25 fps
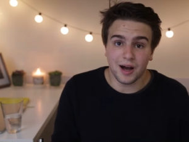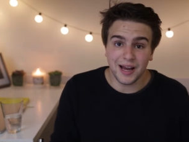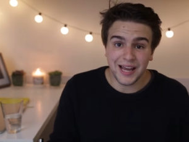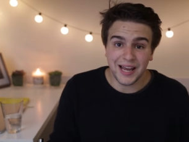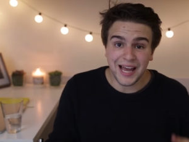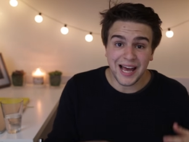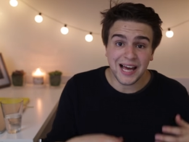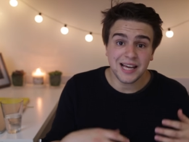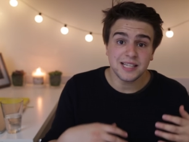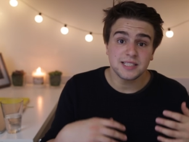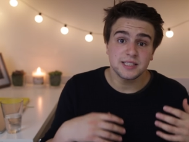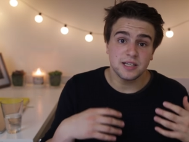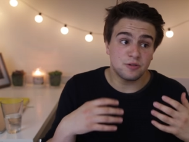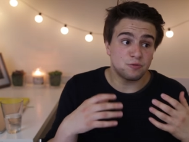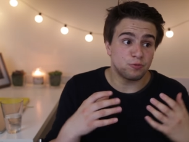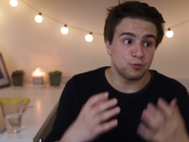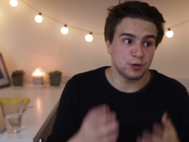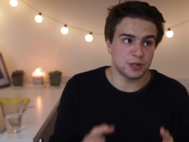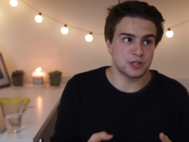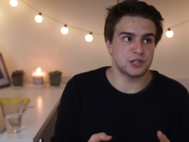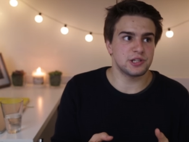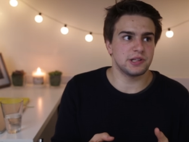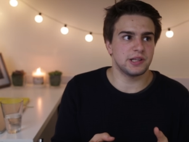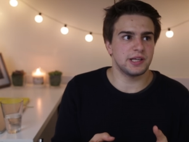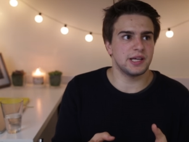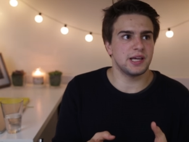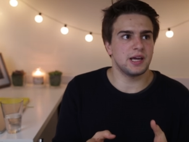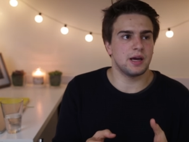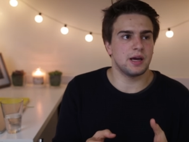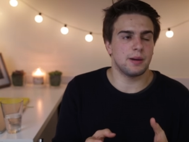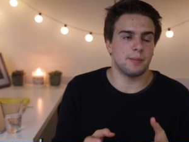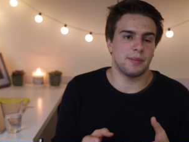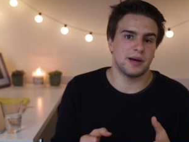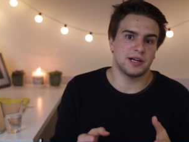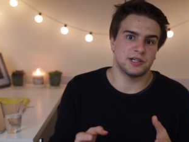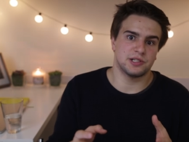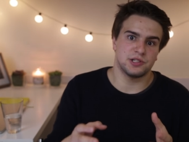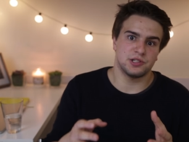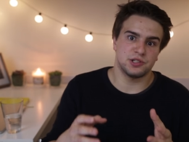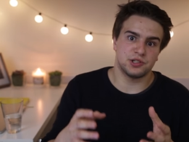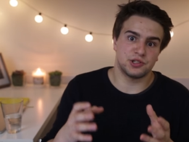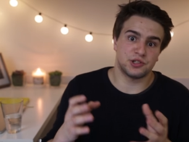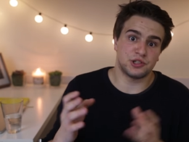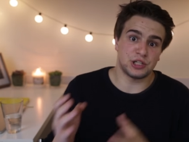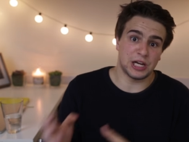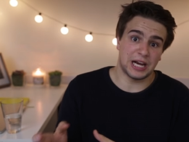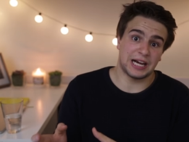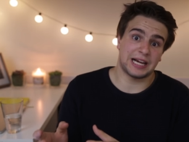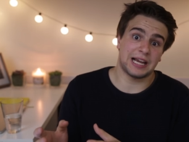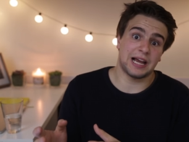I had originally
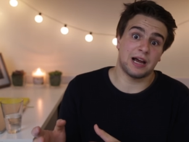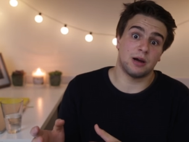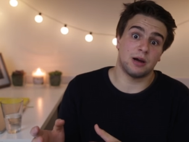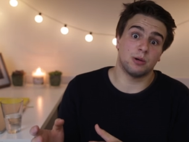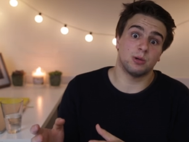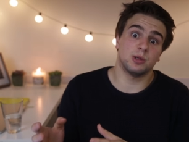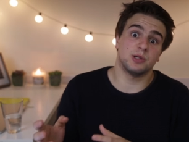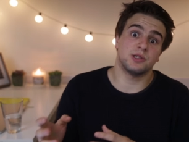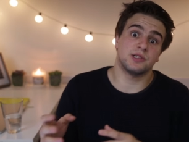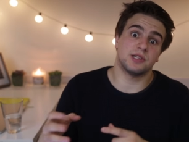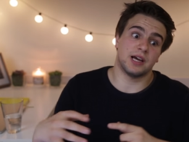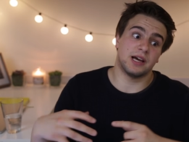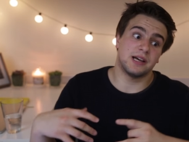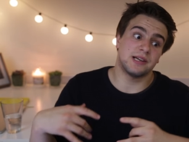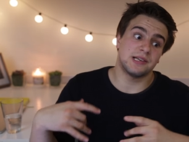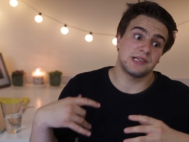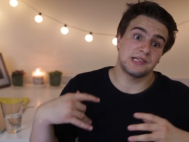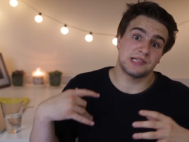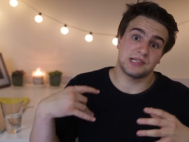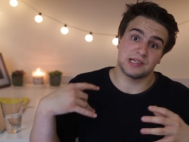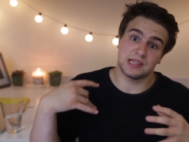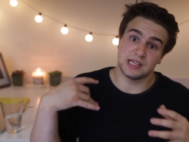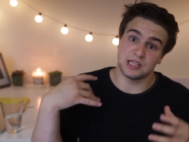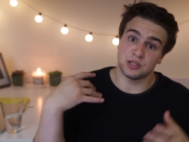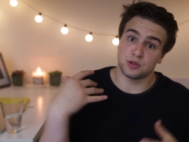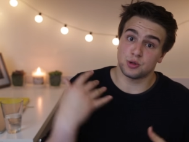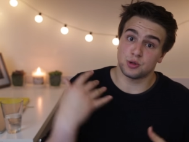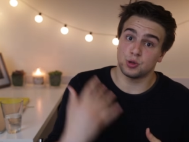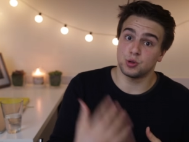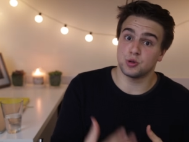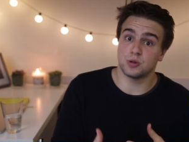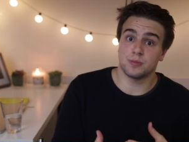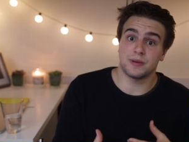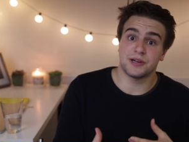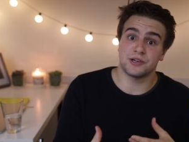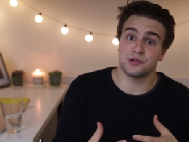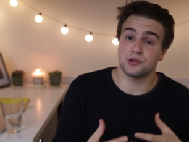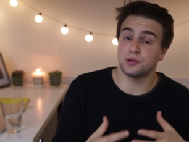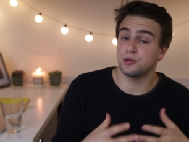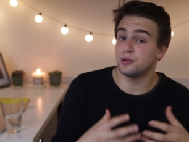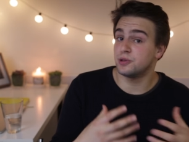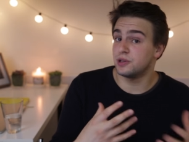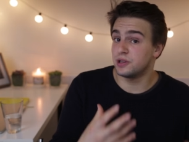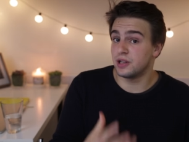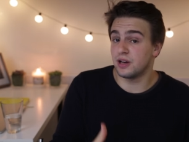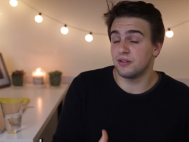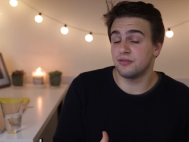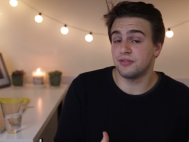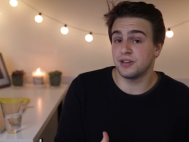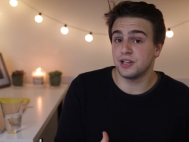imagined Jack Howard as the two-dimensional
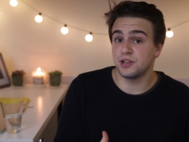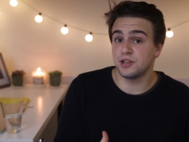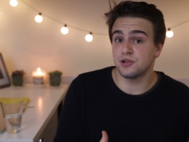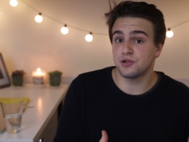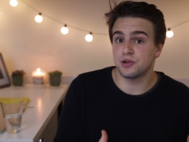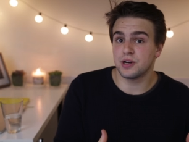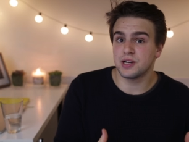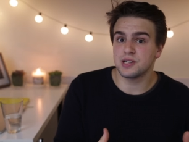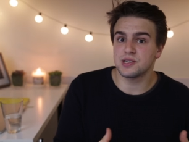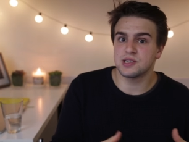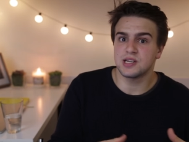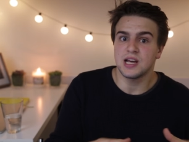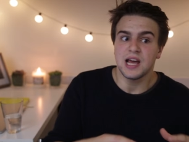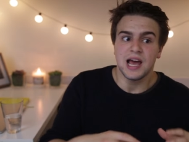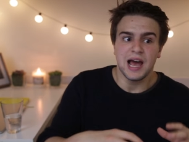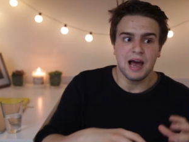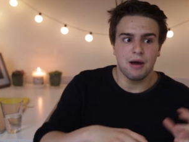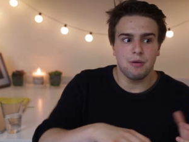love interest,